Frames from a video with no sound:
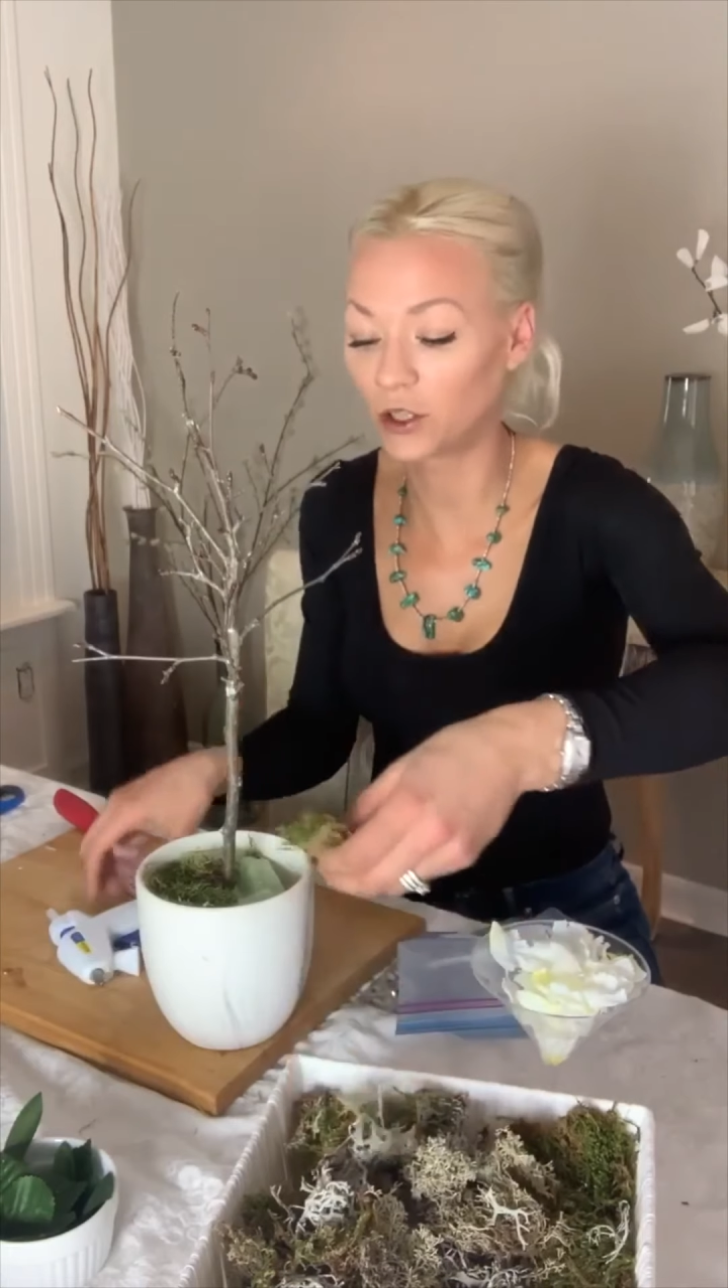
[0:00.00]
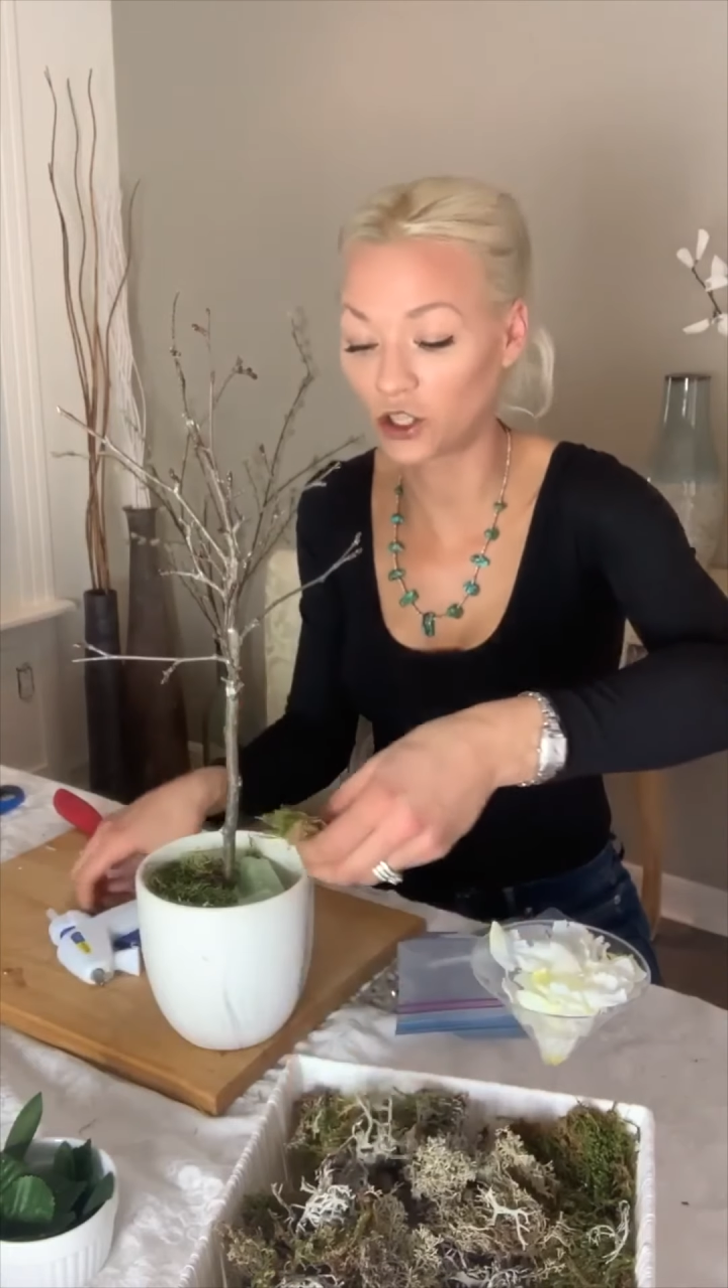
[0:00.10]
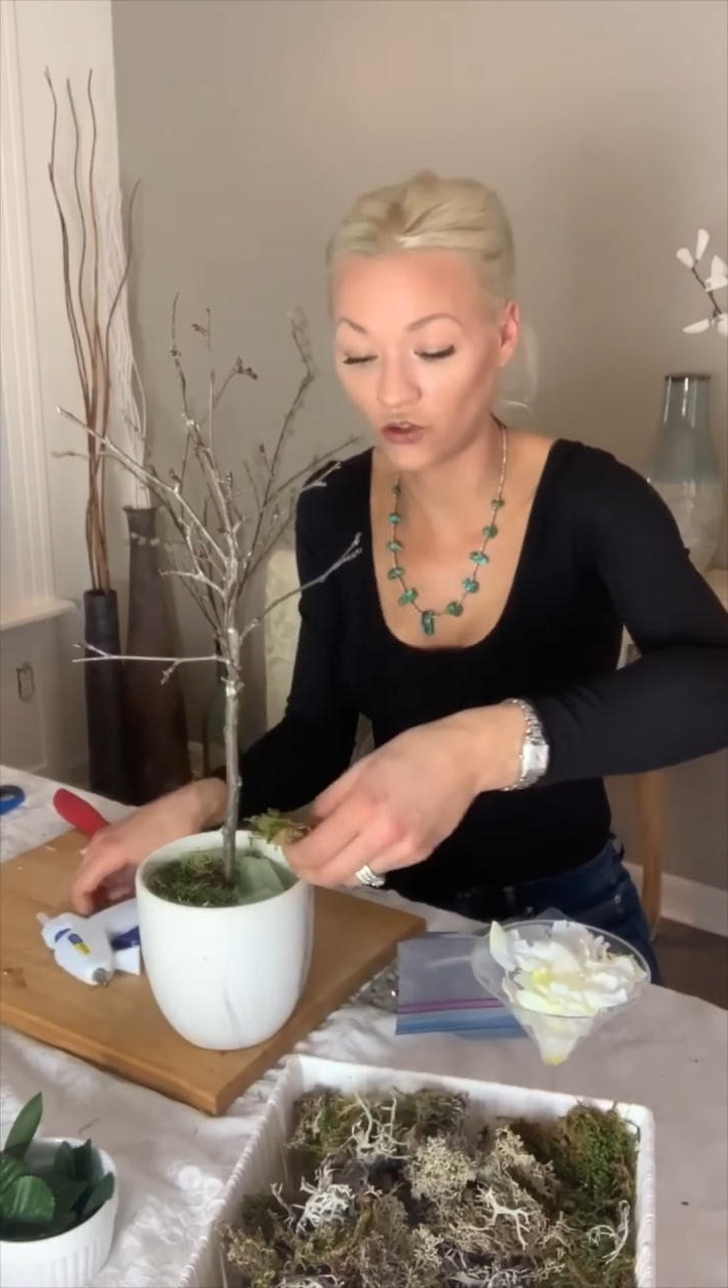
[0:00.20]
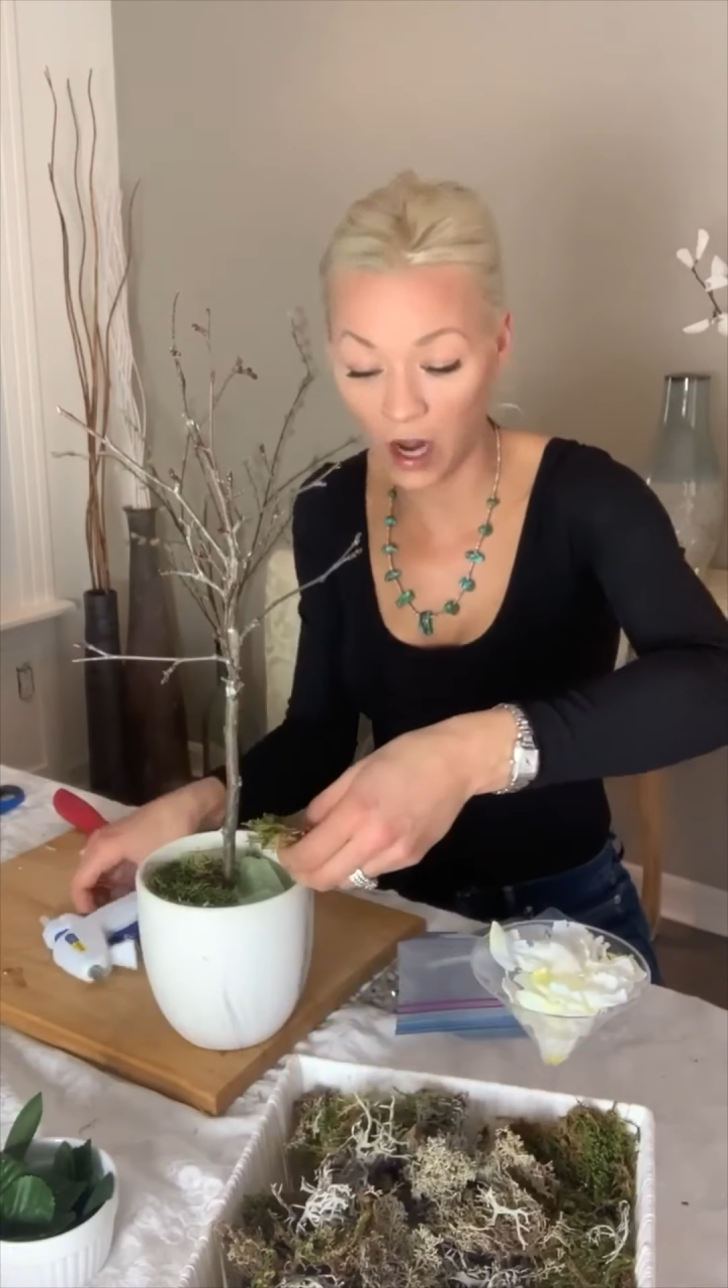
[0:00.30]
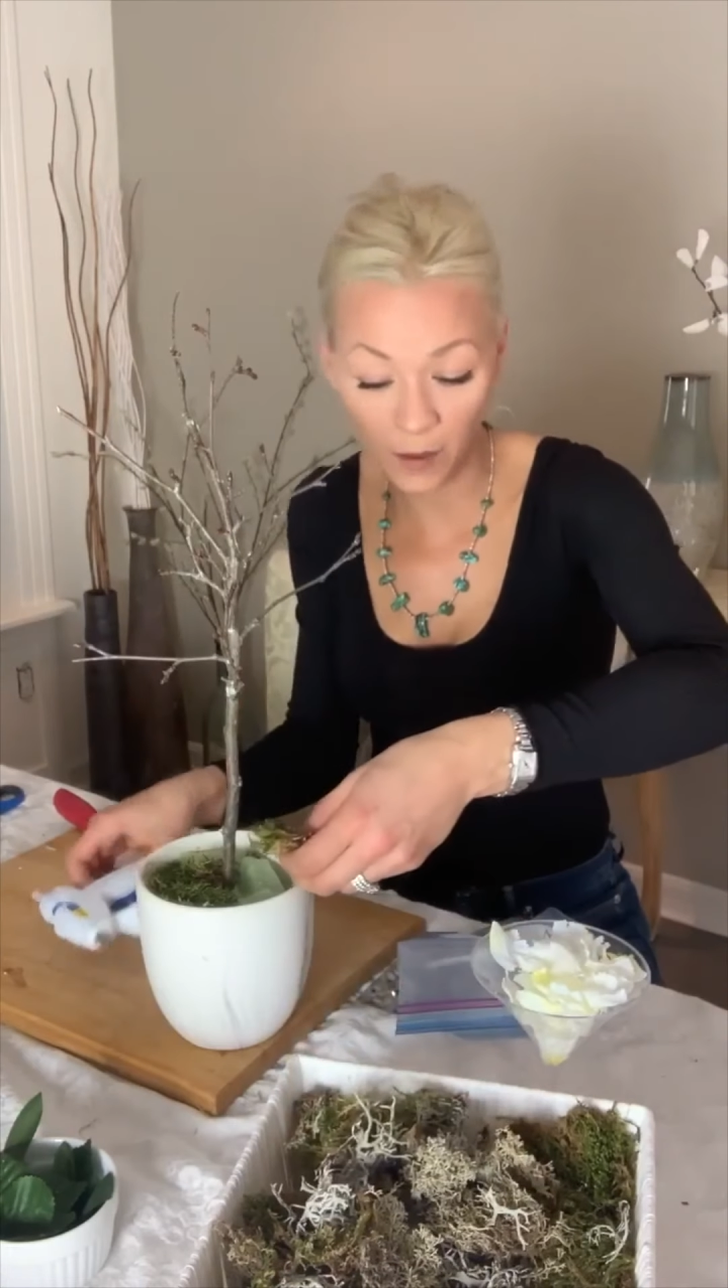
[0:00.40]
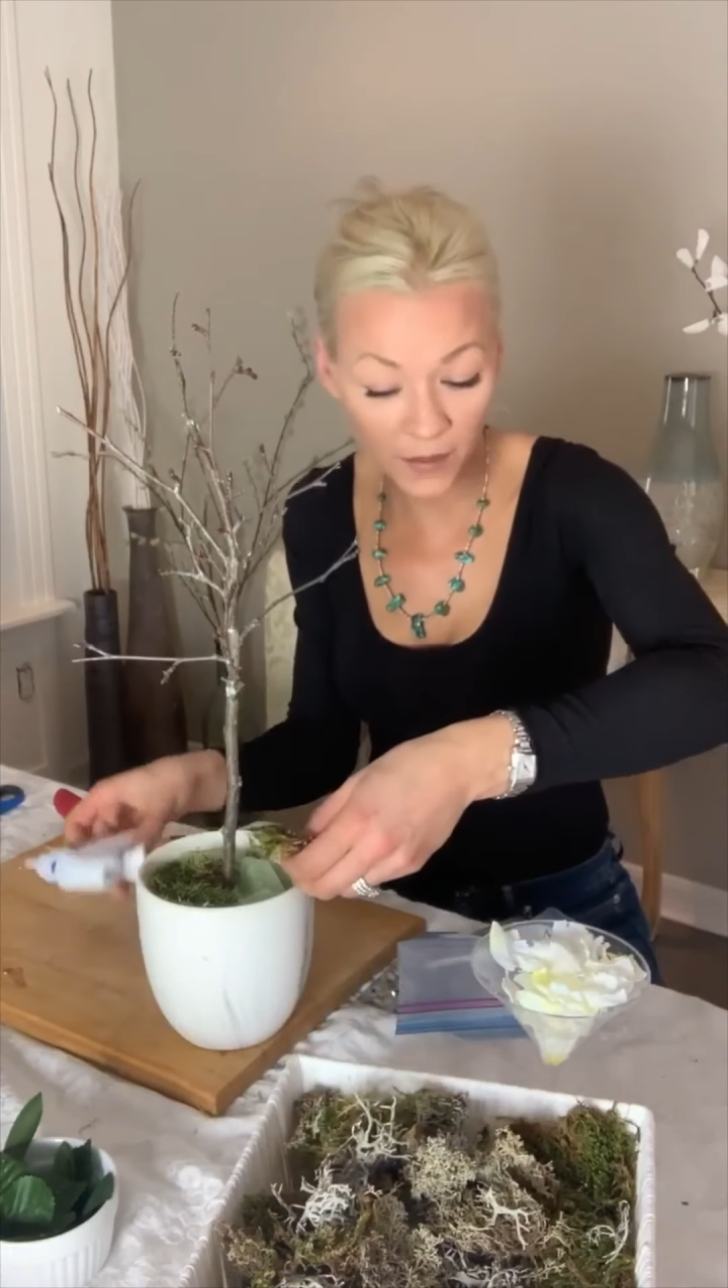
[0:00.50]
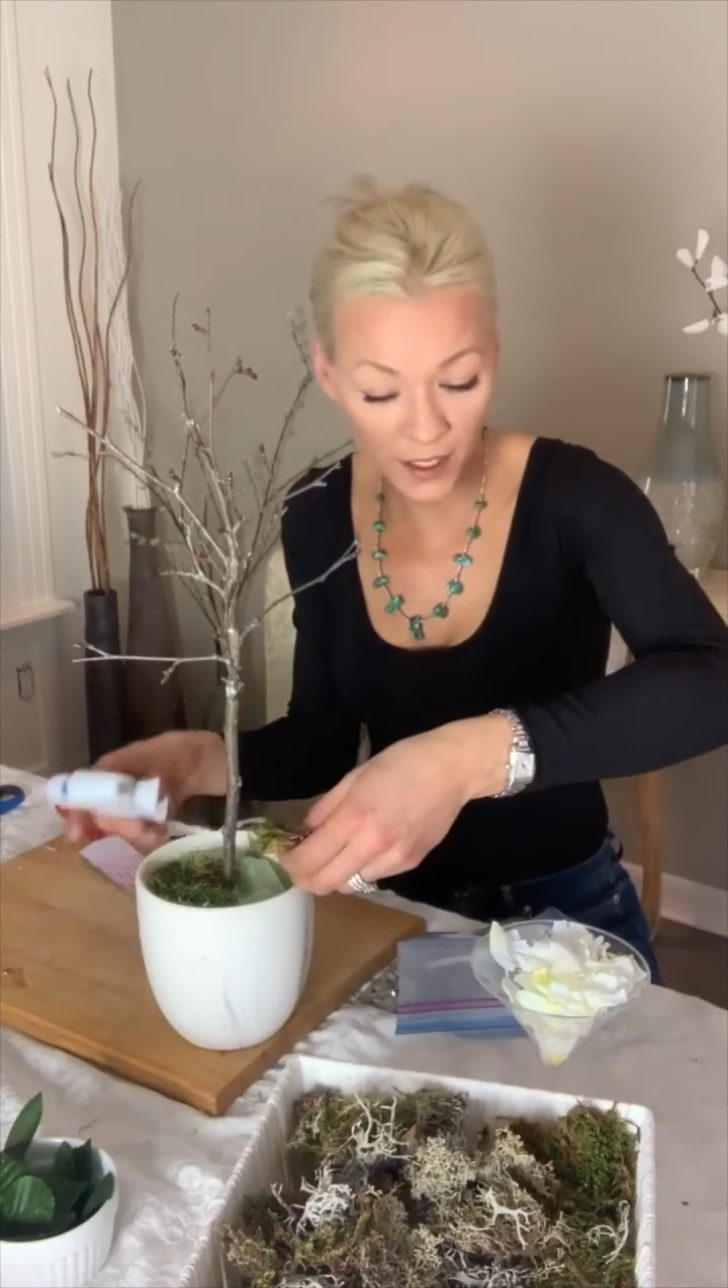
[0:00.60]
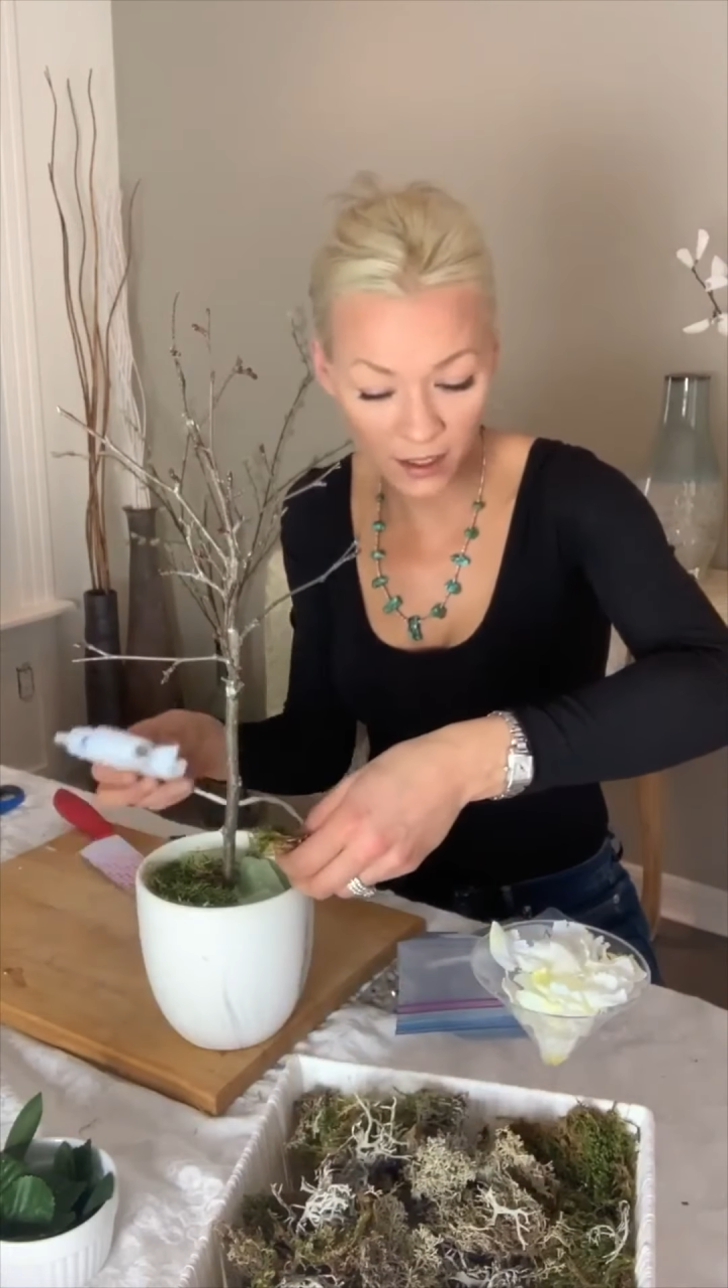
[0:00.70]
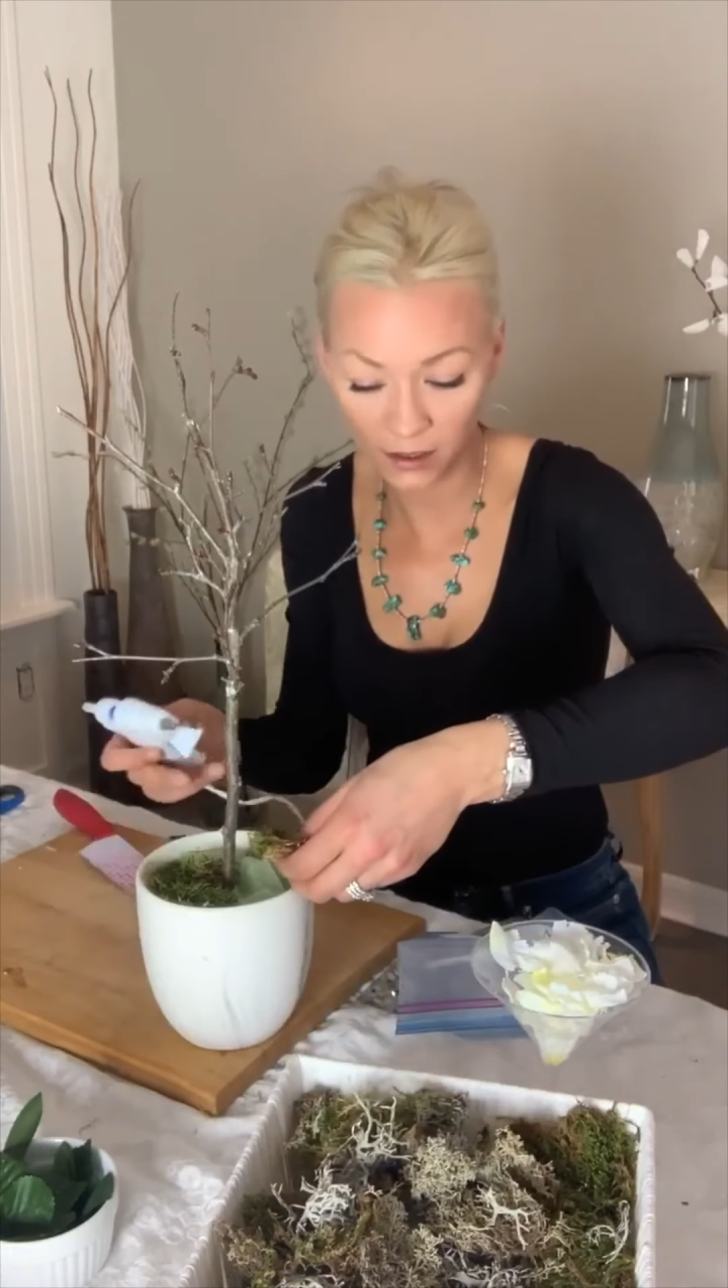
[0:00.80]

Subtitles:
shrubs,